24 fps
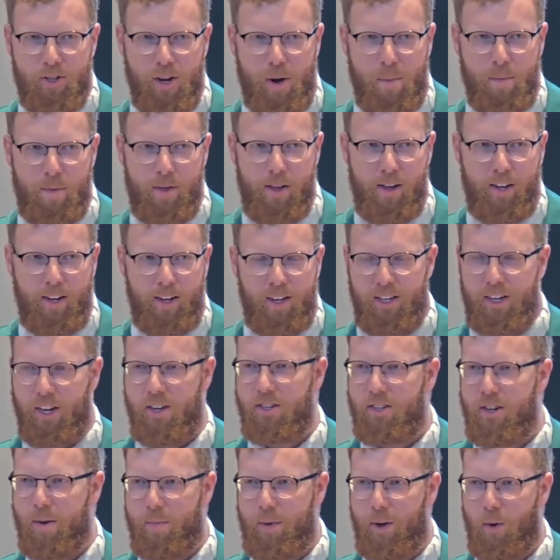something, he
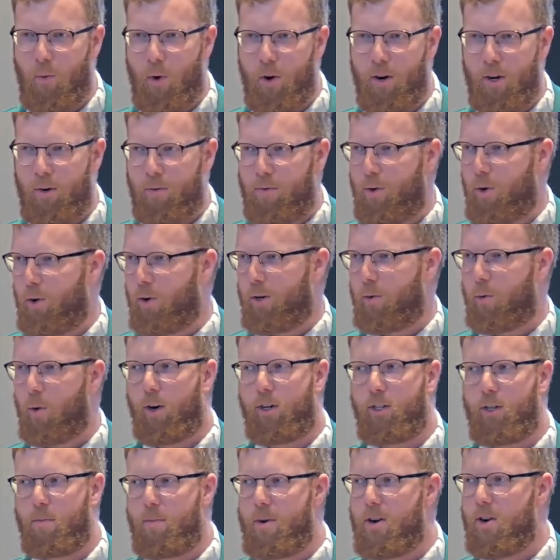does something wonderful, he
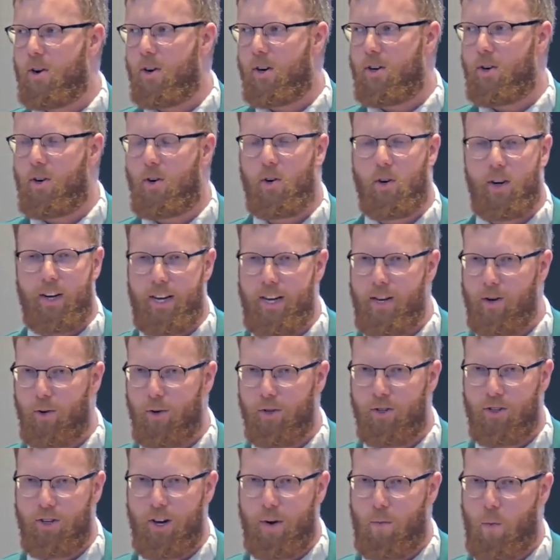works a miracle,
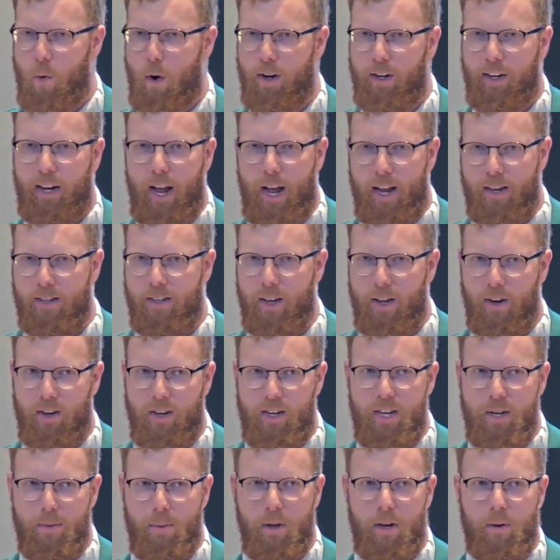heals someone, casts out a
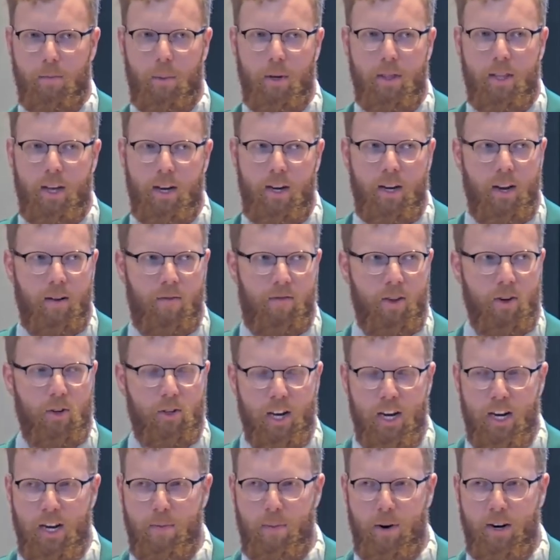demon, but then if there's
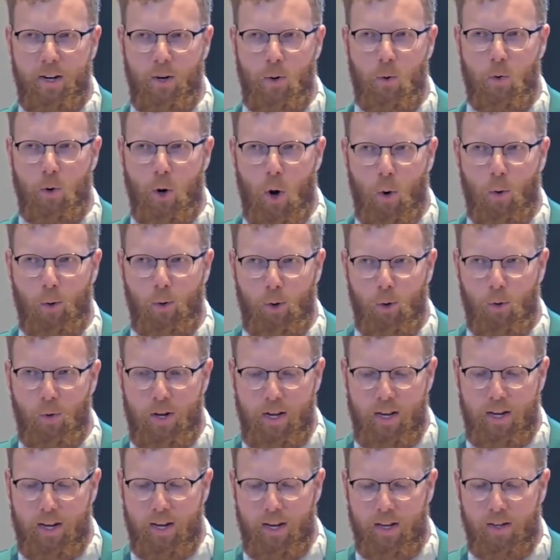anybody who knows who
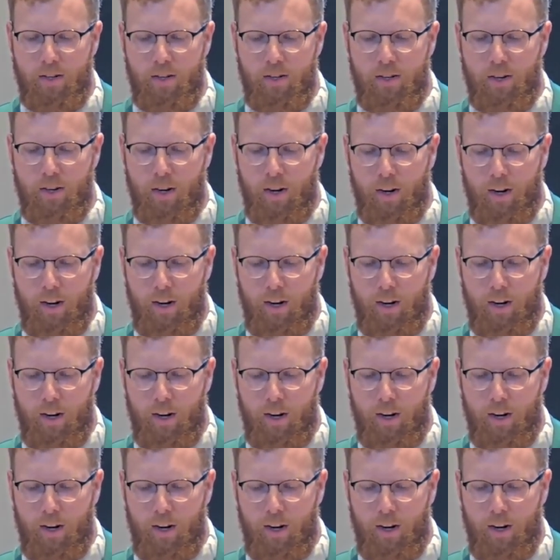he is,